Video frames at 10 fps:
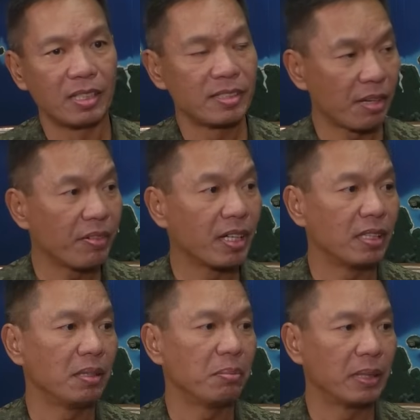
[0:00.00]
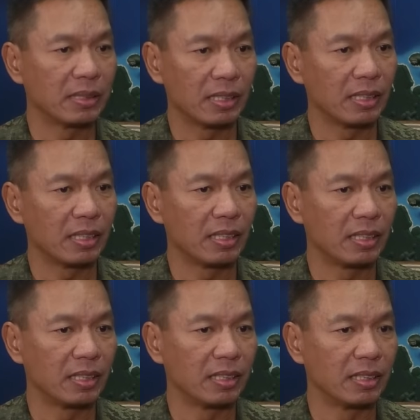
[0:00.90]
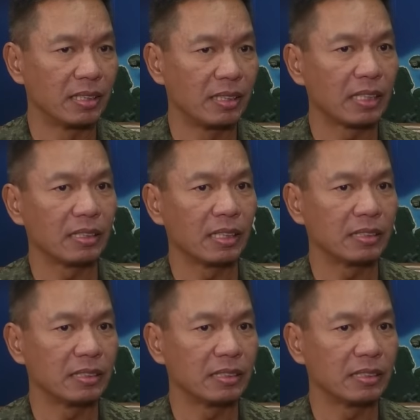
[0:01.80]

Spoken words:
Several, but not that,